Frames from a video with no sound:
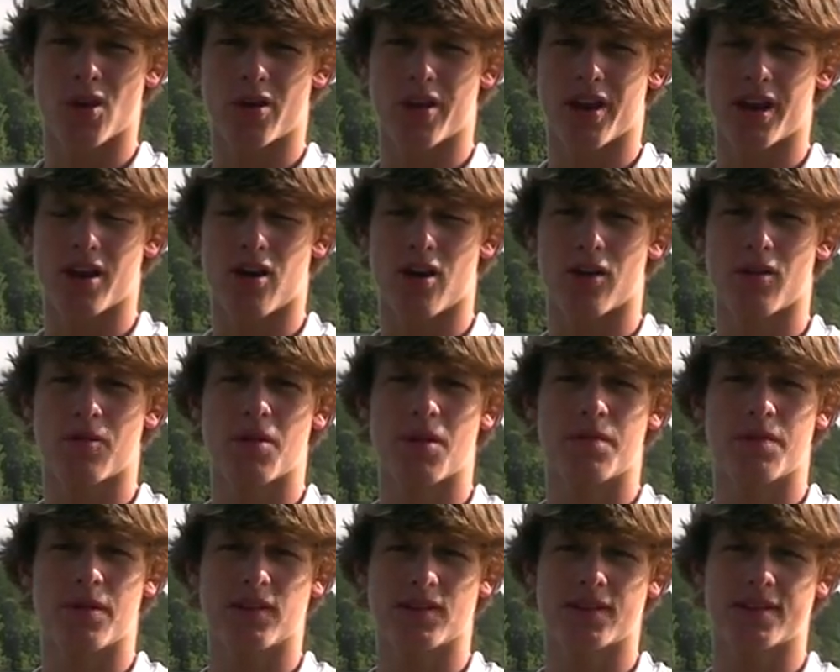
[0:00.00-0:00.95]
Okay y'all,
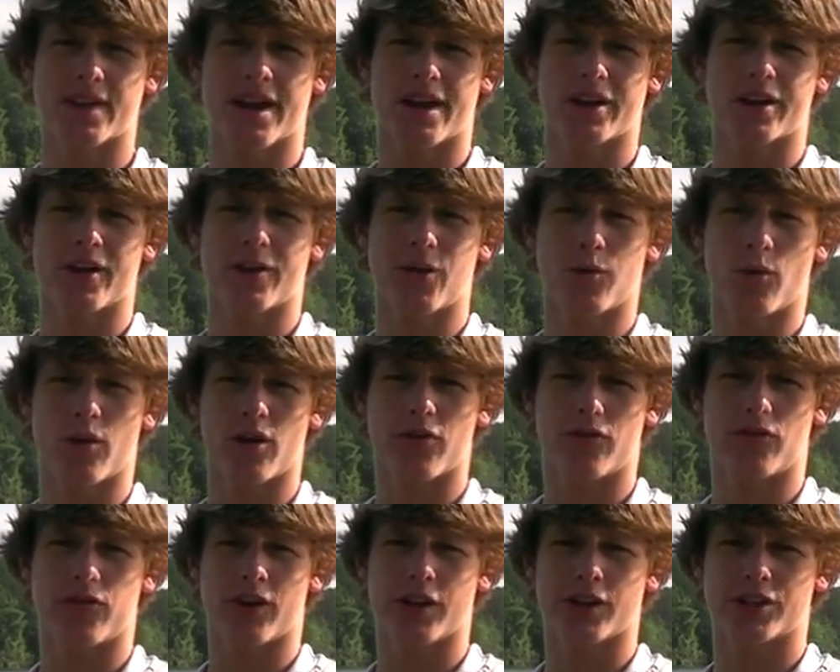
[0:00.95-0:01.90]
this is how you're gonna wanna
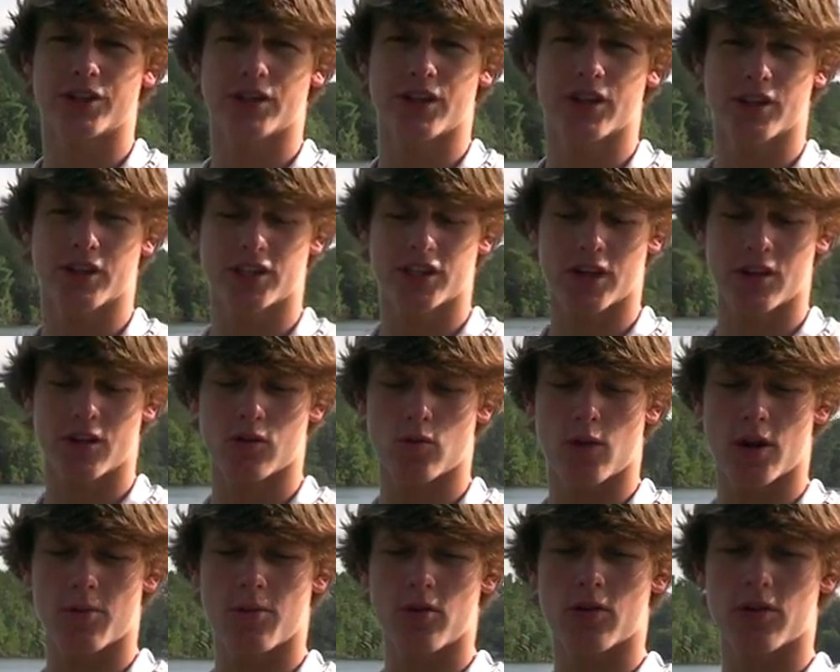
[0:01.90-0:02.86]
fish a
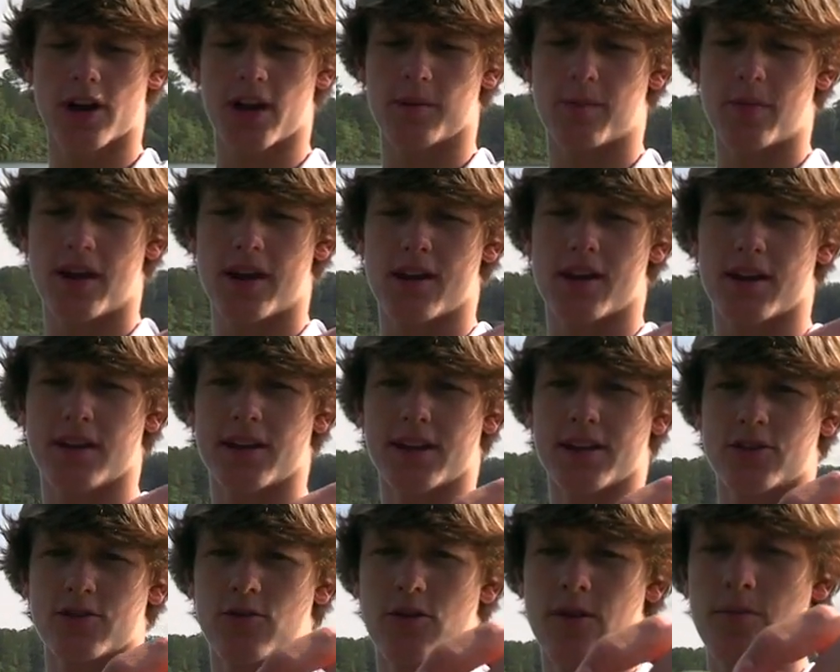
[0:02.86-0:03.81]
square bill crankbait
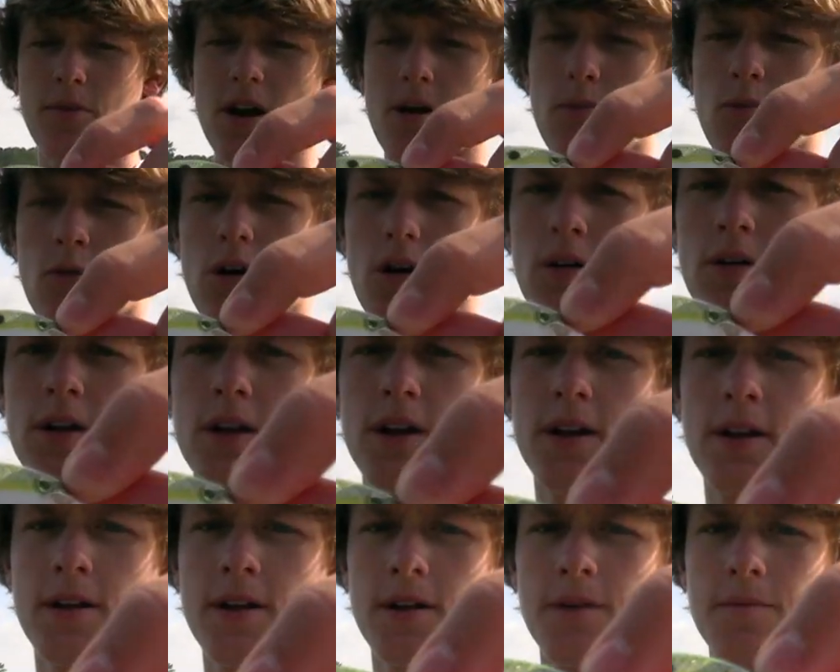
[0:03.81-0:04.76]
against a riprap wall.
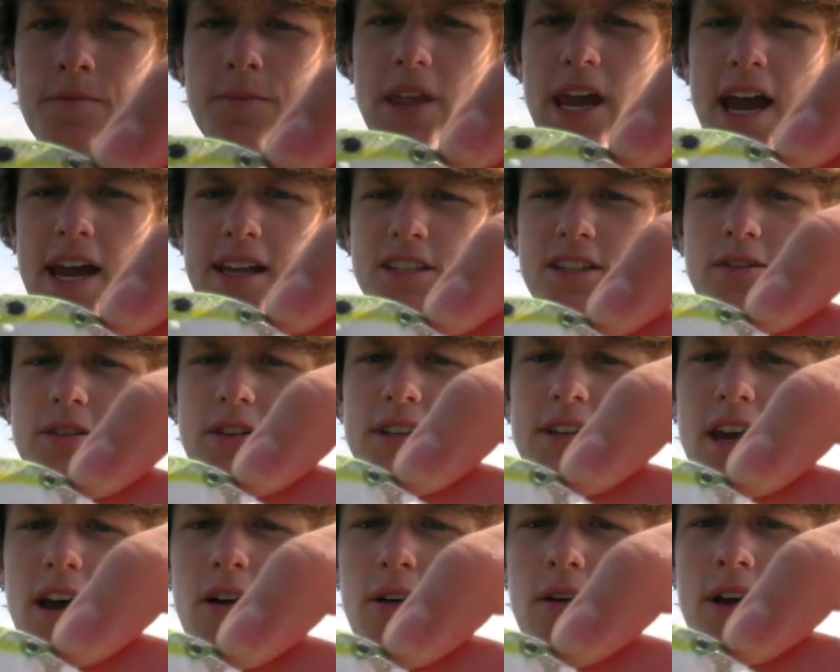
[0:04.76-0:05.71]
As you can
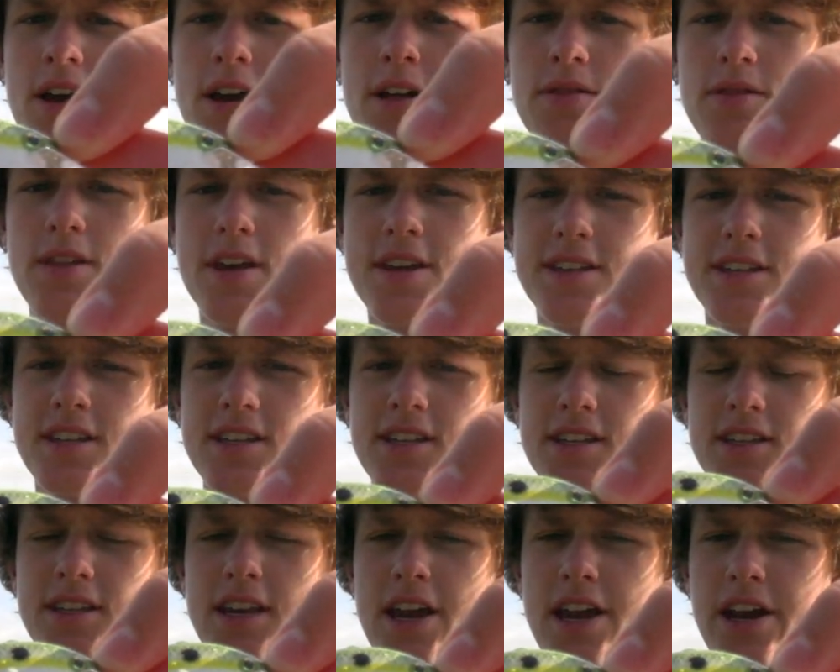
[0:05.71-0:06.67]
tell, this
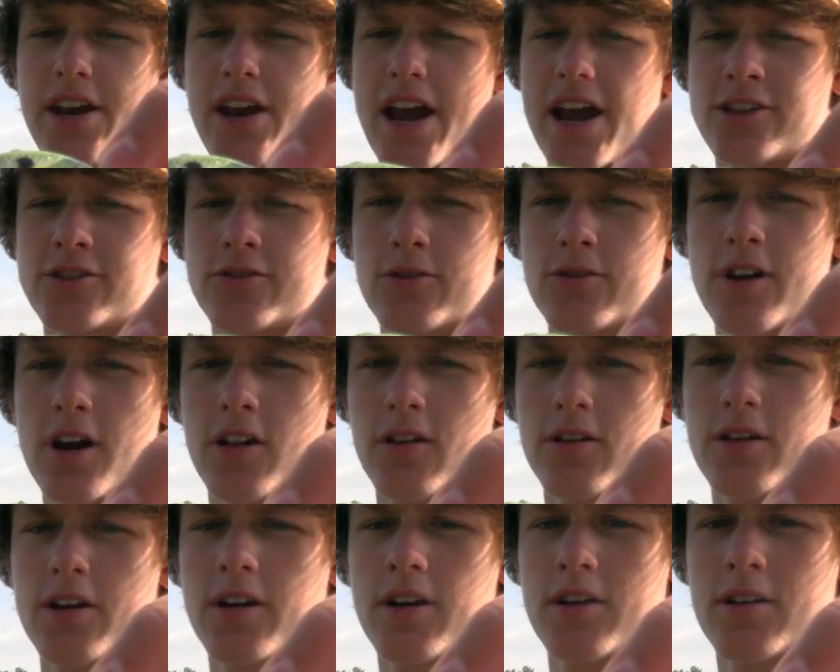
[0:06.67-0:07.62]
is a natural
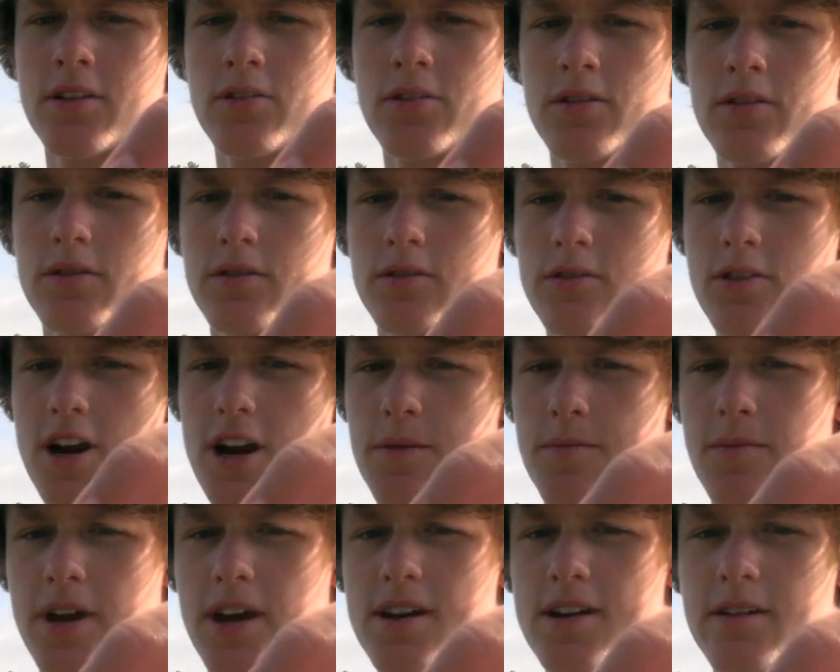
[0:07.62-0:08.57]
color
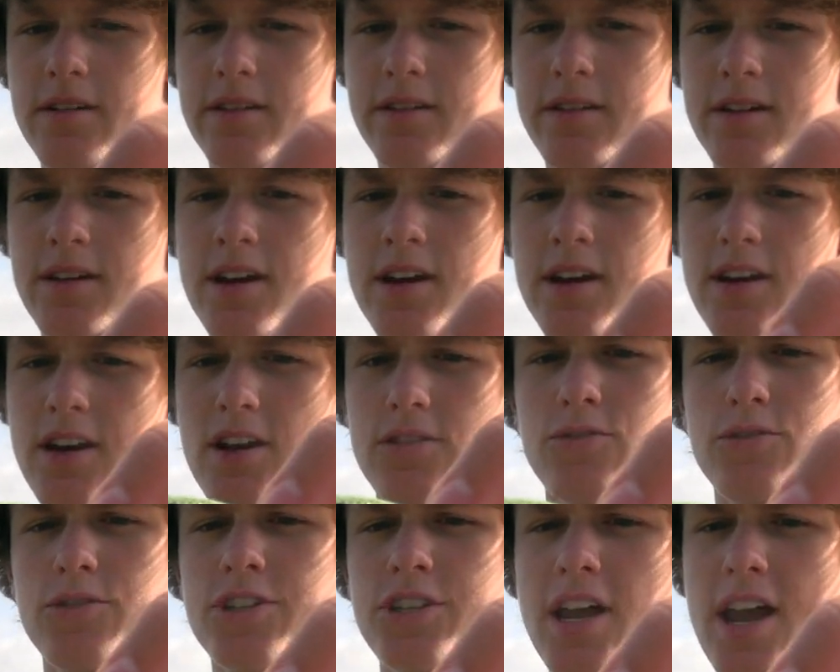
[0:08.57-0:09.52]
crankbait,
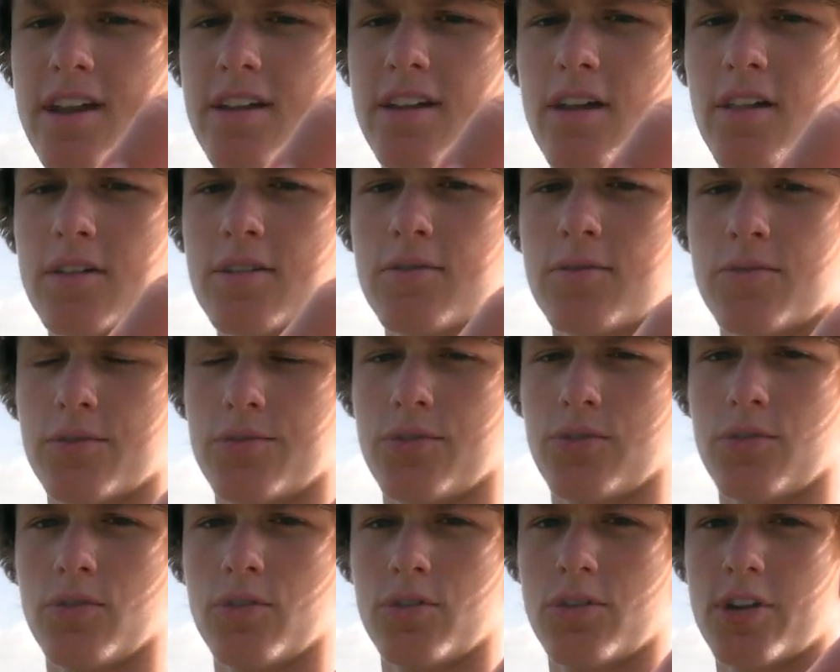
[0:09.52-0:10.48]
natural shad color with
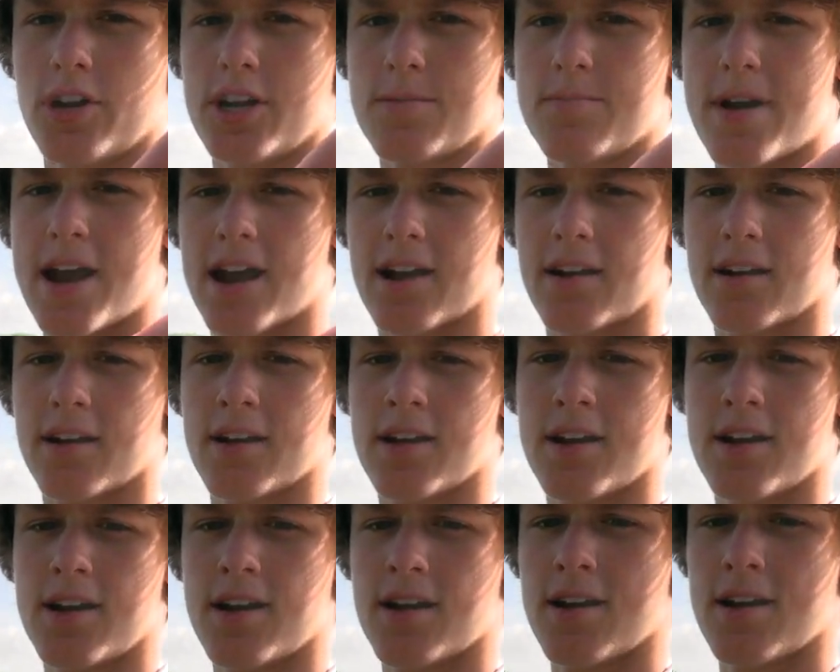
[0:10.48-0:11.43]
a little green back.
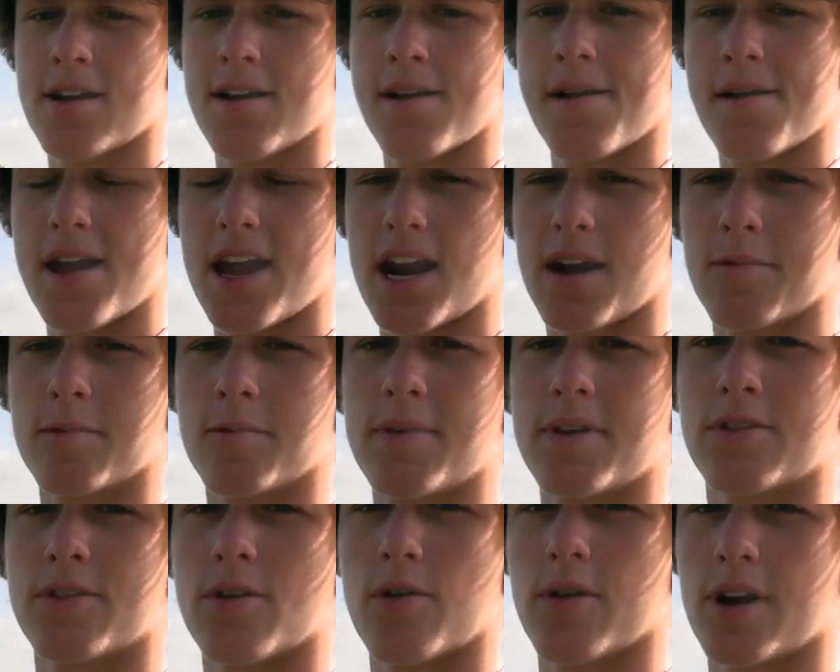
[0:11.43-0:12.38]
And I'm gonna
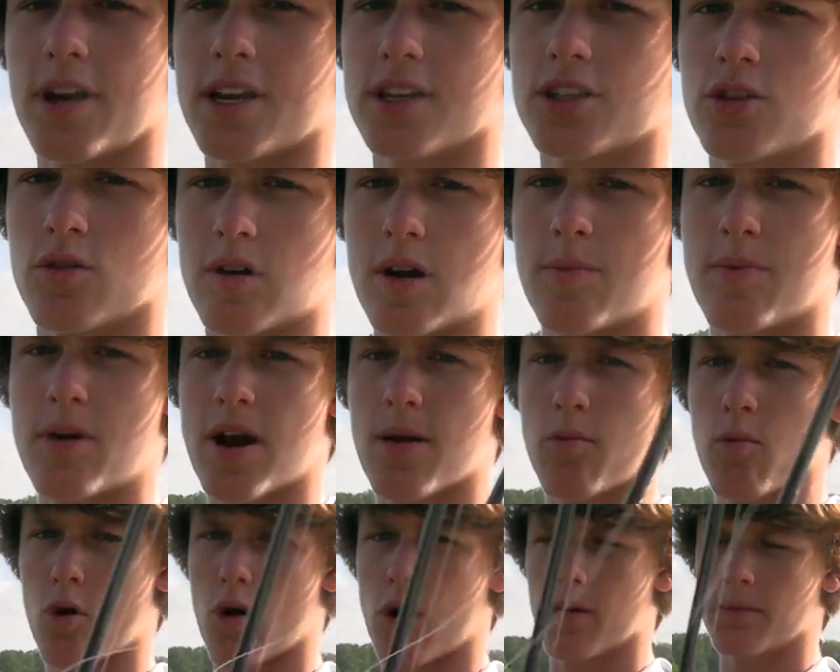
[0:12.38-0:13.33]
be throwing against a
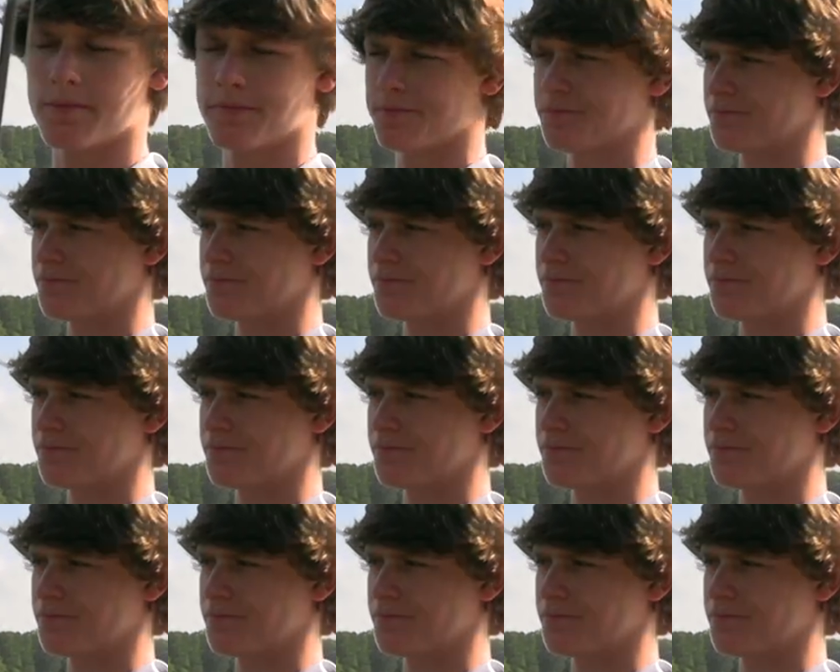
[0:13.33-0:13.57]
riprap wall.